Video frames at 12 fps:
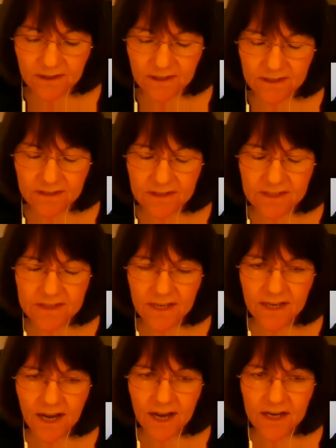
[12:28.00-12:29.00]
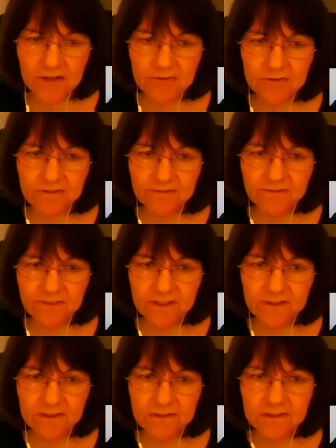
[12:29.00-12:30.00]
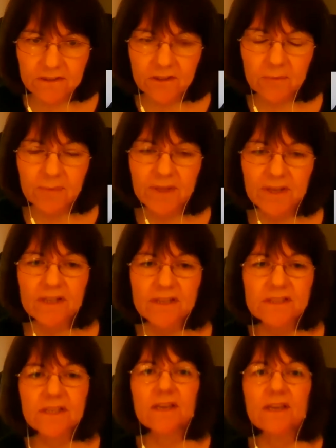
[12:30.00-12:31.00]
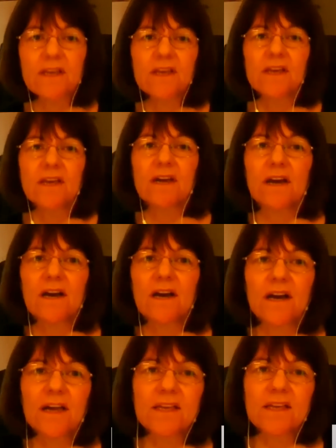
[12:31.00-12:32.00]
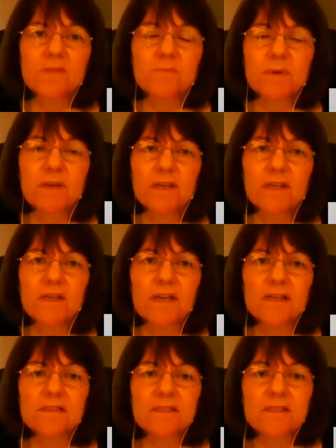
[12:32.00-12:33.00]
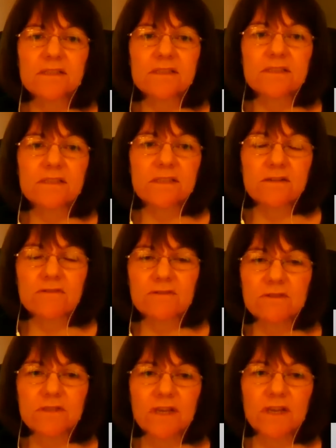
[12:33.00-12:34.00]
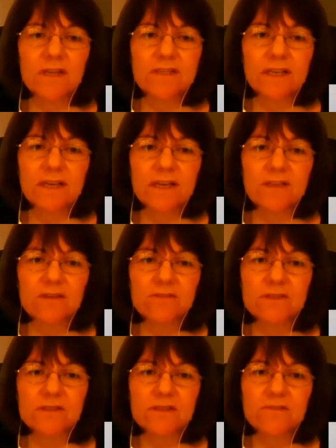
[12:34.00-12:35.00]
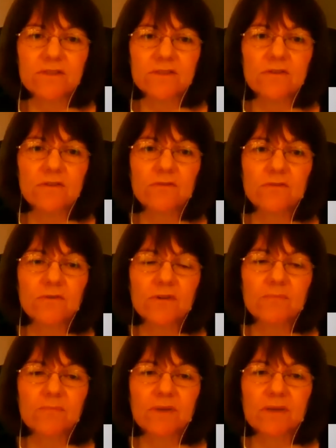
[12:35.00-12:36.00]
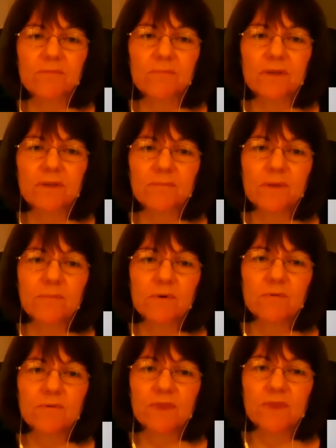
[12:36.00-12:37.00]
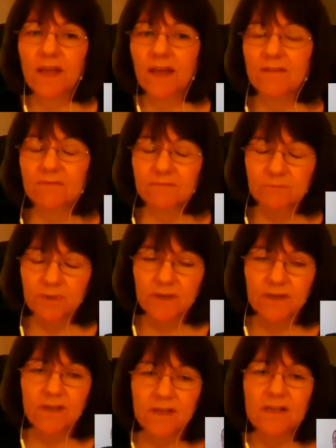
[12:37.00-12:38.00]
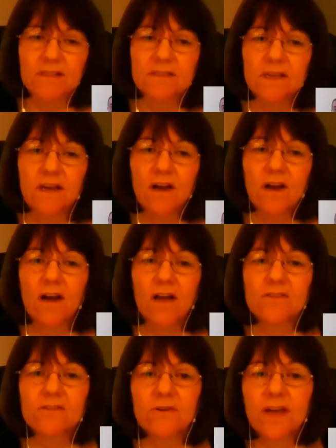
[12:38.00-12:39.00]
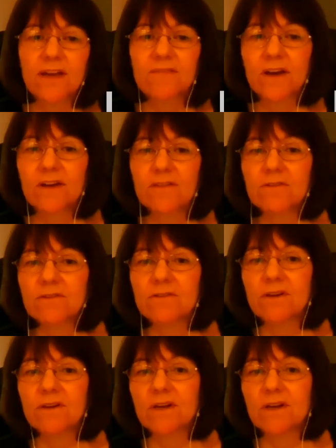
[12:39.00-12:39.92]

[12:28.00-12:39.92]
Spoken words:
the psychiatry field a little bit and say, is PNES considered a diagnosis of its own, or can people that have PNES also have other